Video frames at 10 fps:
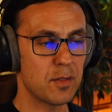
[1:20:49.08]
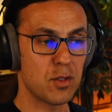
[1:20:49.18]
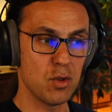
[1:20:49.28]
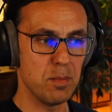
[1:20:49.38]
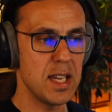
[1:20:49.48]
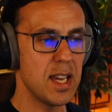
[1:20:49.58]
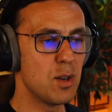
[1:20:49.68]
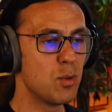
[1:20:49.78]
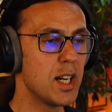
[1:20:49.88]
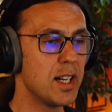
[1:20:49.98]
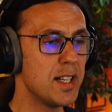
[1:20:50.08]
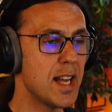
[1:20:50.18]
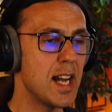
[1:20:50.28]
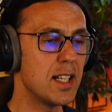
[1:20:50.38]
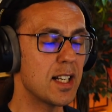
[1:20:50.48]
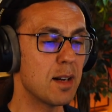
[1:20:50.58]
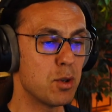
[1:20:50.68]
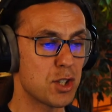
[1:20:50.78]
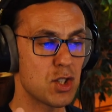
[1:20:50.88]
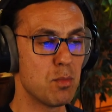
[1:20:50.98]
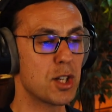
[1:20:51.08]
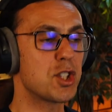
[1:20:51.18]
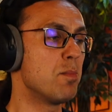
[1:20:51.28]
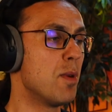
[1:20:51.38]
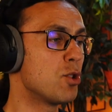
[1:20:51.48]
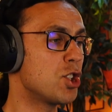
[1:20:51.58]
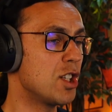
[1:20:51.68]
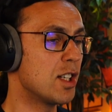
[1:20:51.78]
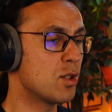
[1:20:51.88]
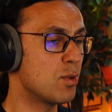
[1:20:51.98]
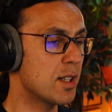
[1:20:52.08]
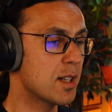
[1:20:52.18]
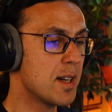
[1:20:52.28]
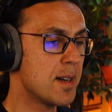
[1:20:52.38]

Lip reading: to me, he really nailed it and put so much emotion into it.